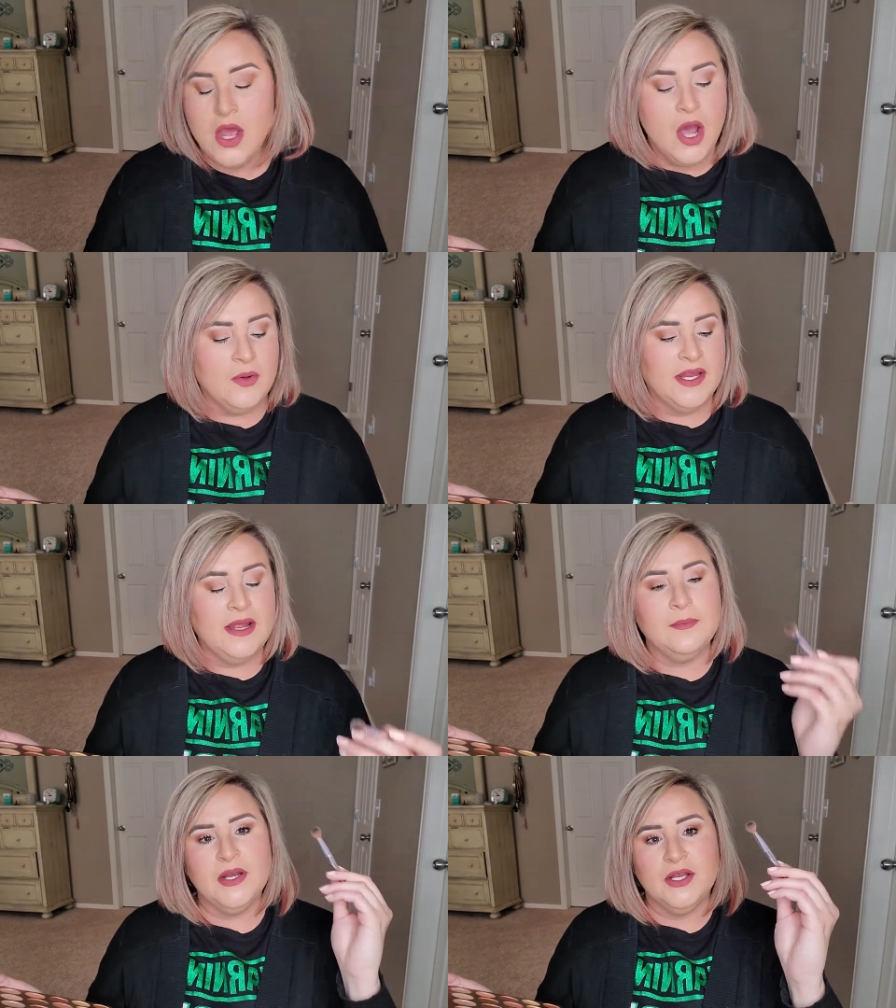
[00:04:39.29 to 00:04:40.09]
Okay, now
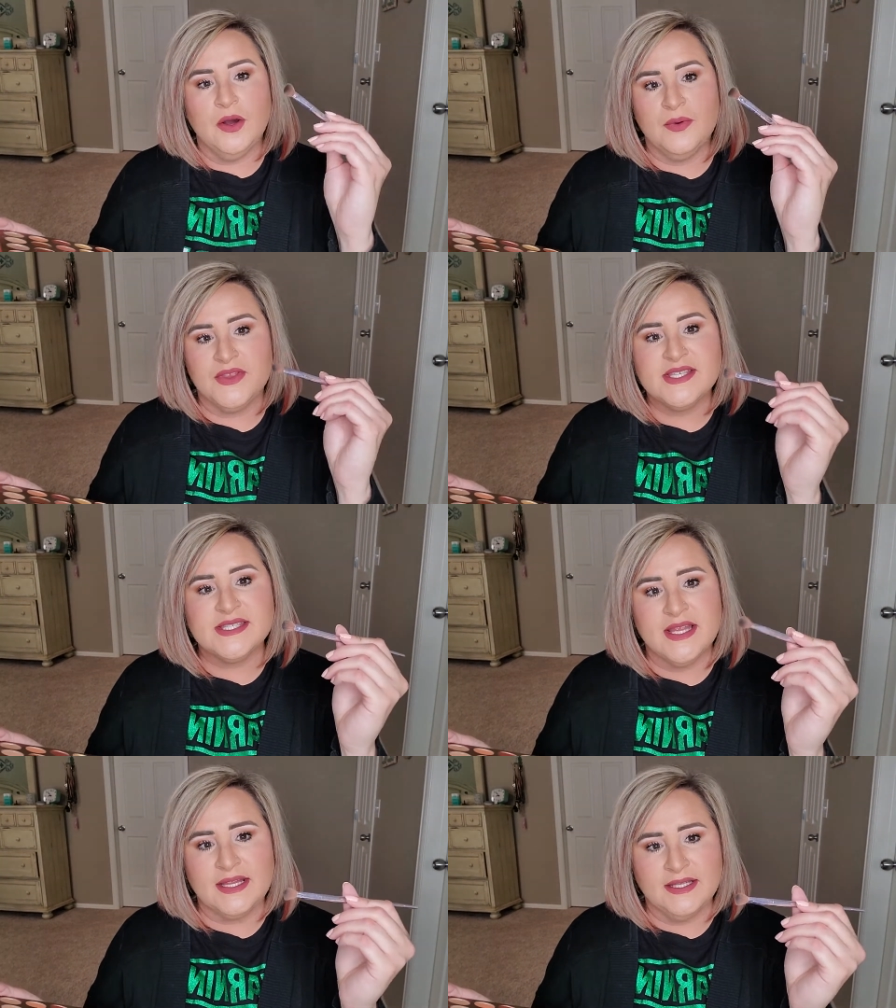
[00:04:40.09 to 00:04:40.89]
I'm going to go with a
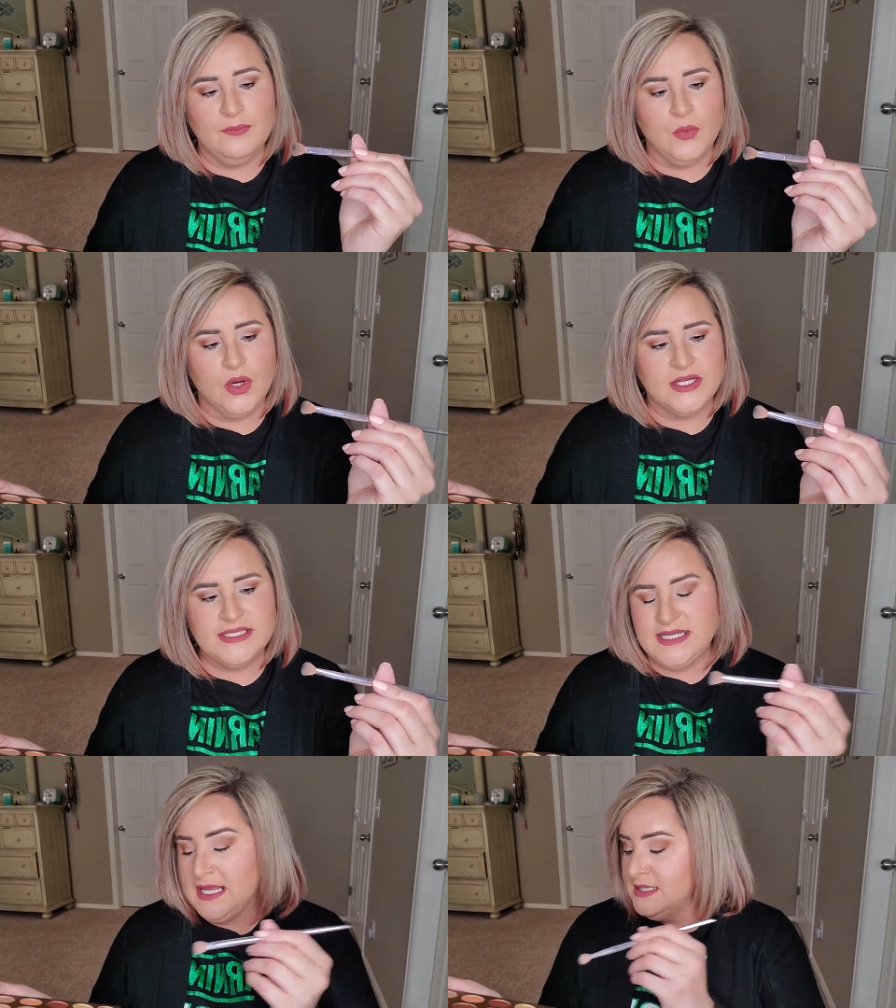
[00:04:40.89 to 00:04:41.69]
slightly more
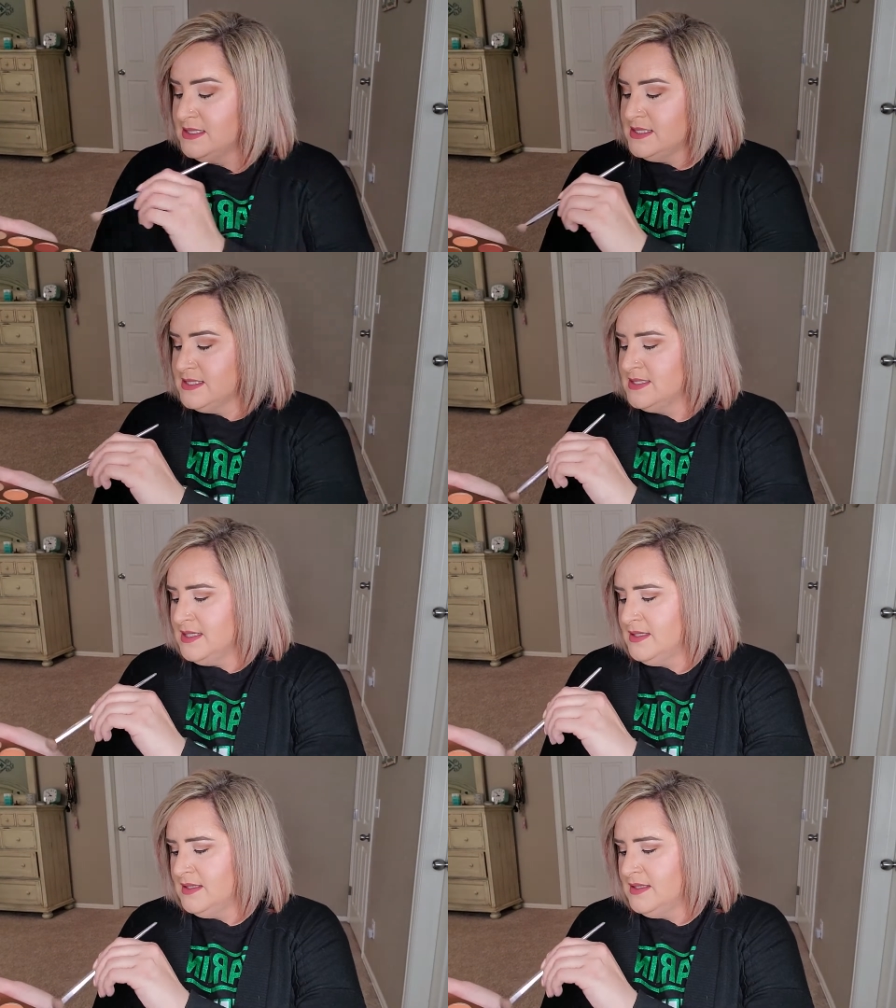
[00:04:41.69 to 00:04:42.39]
dense